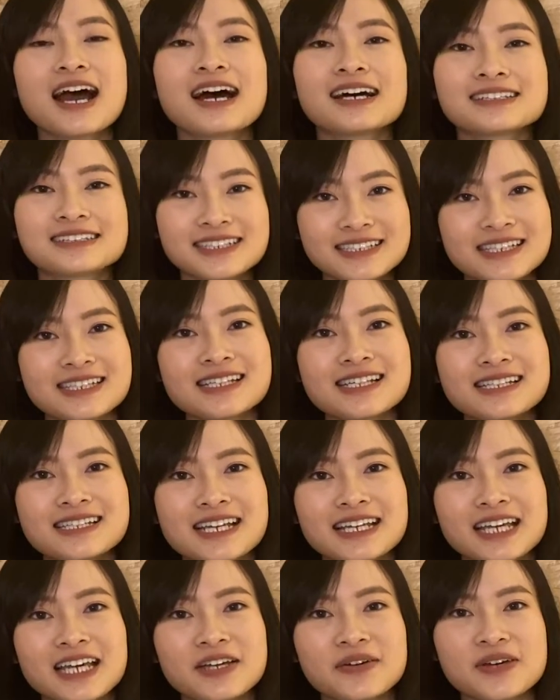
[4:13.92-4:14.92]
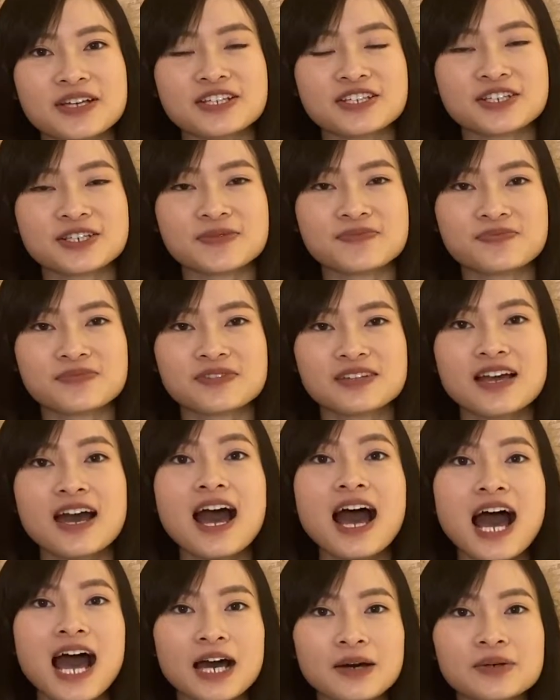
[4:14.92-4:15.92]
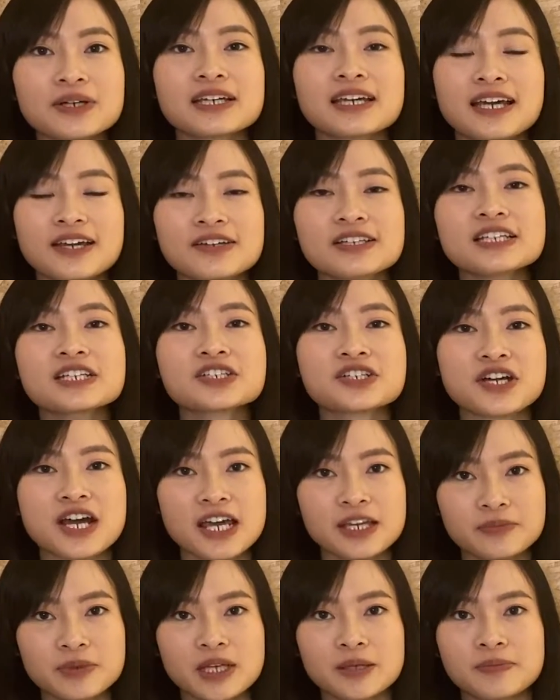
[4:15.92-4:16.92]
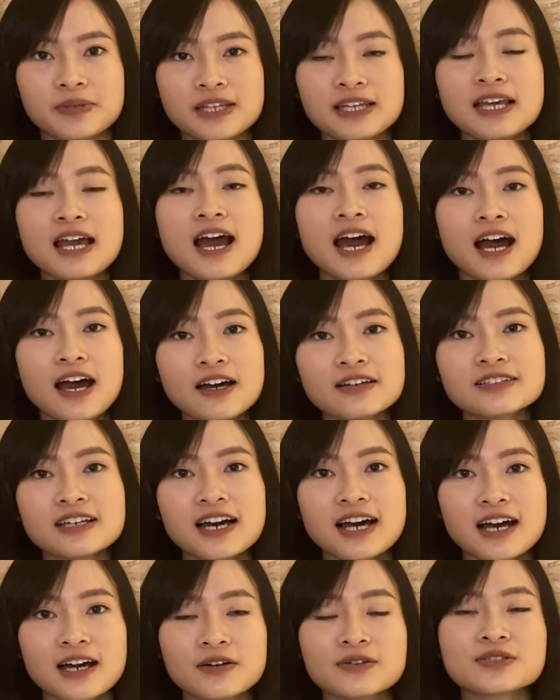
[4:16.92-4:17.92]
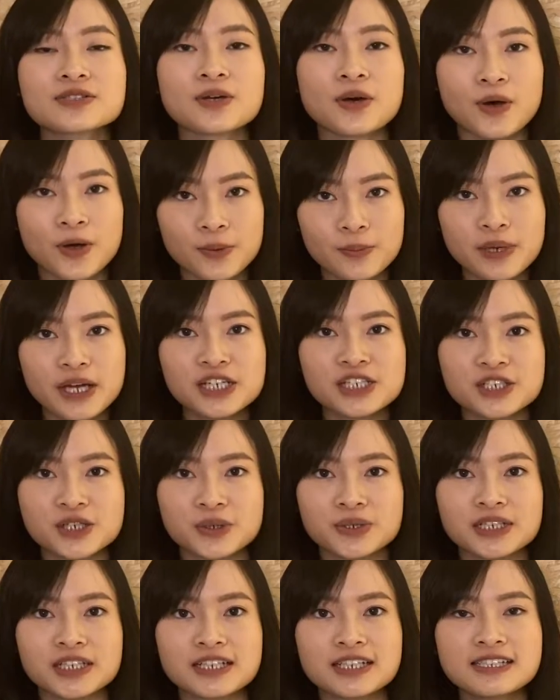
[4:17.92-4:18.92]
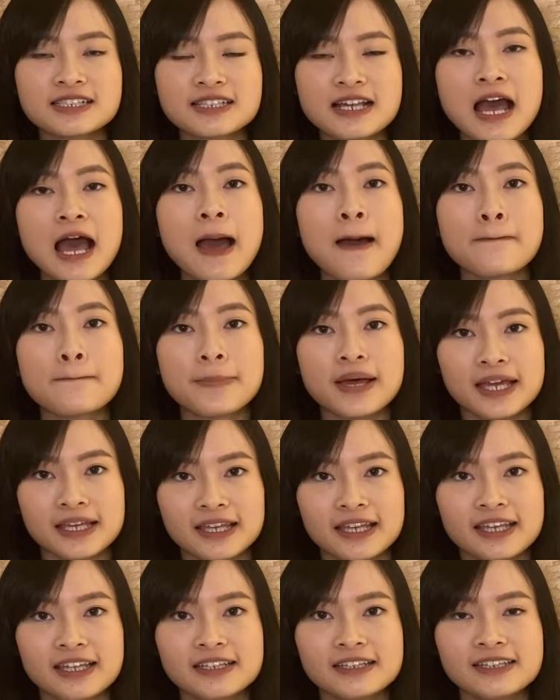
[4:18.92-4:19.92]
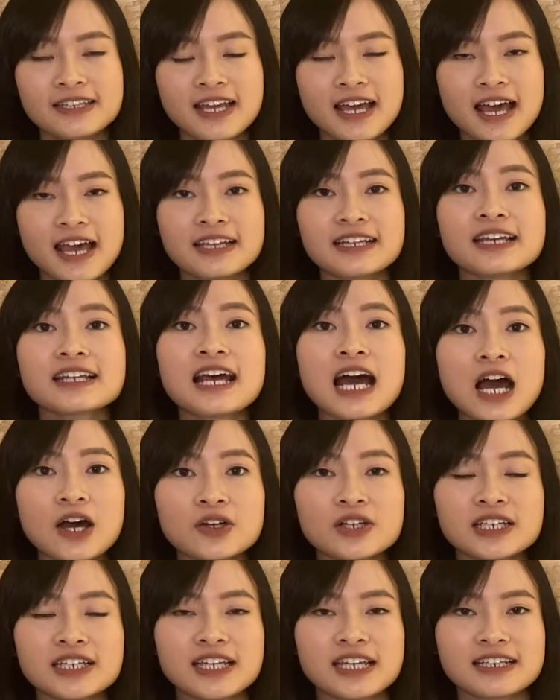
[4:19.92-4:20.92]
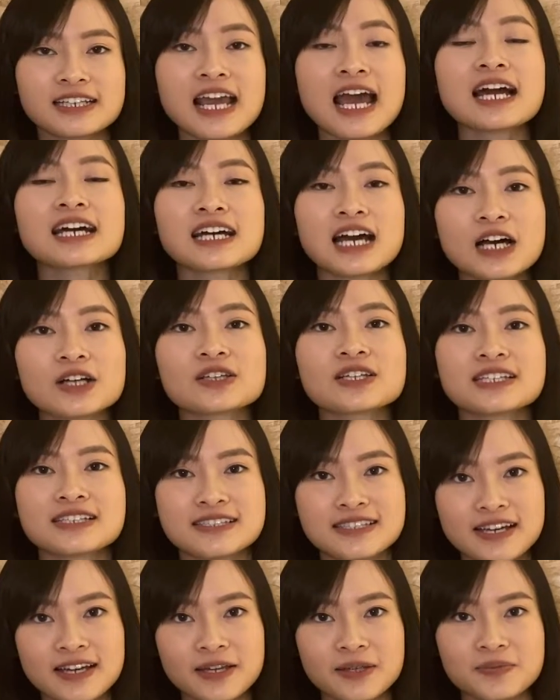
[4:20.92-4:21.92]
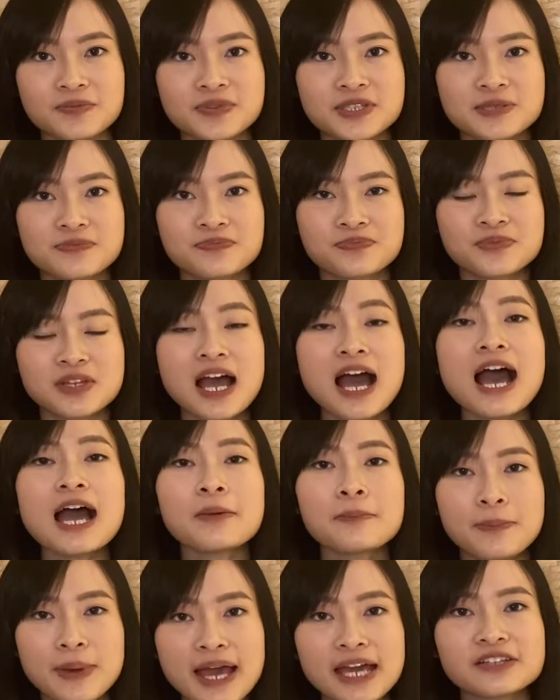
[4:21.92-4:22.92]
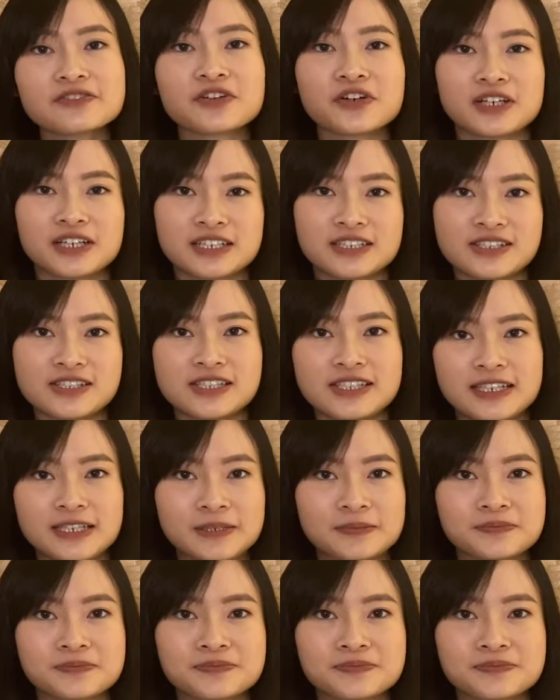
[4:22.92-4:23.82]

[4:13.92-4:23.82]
This is the second question. I would carry the crying baby out of the house on my shoulders, back in, and then out again countless times. I begged for her to sleep.